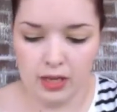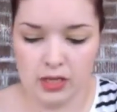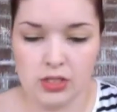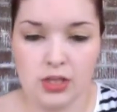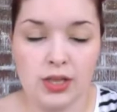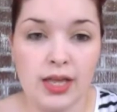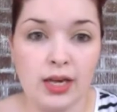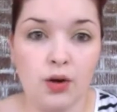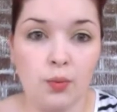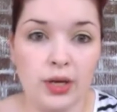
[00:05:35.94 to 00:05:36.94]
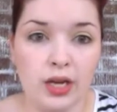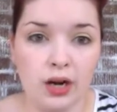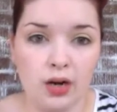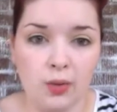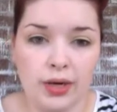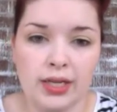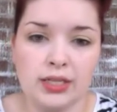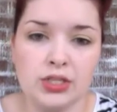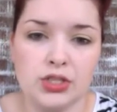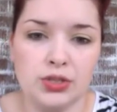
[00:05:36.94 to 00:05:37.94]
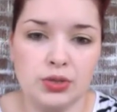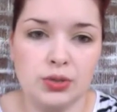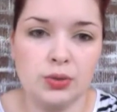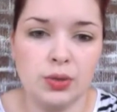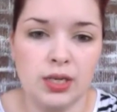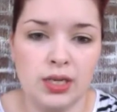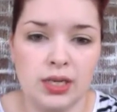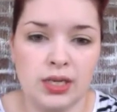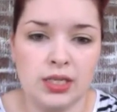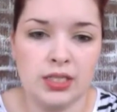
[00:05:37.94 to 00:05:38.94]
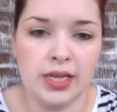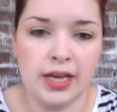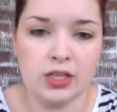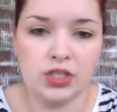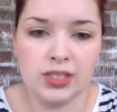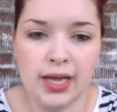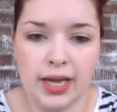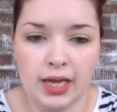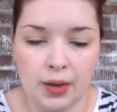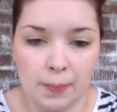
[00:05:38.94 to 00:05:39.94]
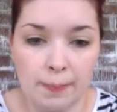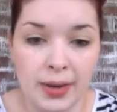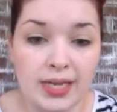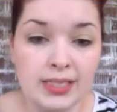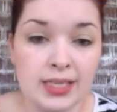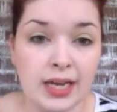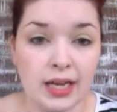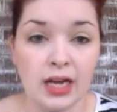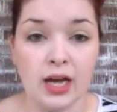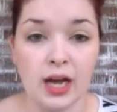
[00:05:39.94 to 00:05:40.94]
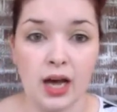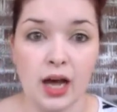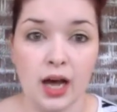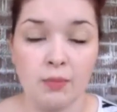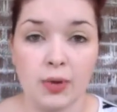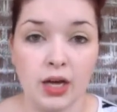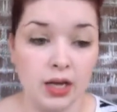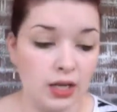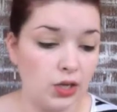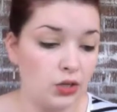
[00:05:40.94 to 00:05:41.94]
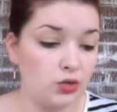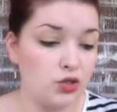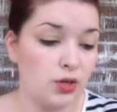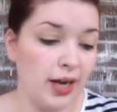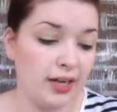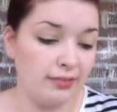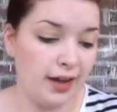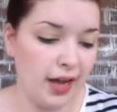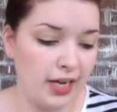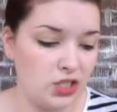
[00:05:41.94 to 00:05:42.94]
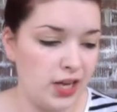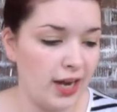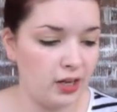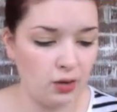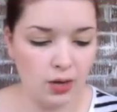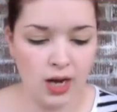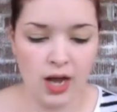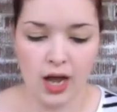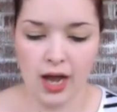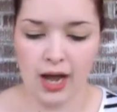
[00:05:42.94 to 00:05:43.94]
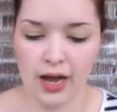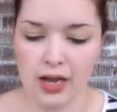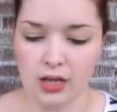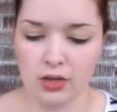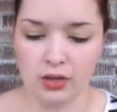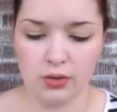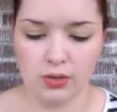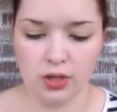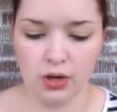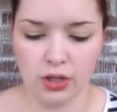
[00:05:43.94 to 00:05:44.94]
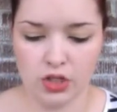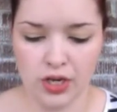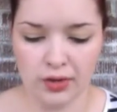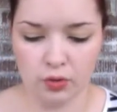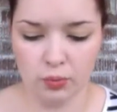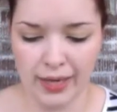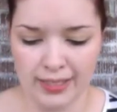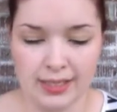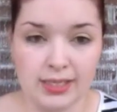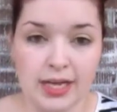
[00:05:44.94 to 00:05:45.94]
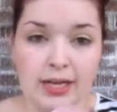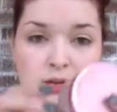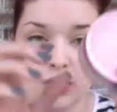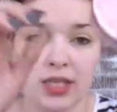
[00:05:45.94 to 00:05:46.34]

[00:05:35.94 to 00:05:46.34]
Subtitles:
So then we are going to take just a basic neutral kind of eyeshadow. I use, on a general basis, I use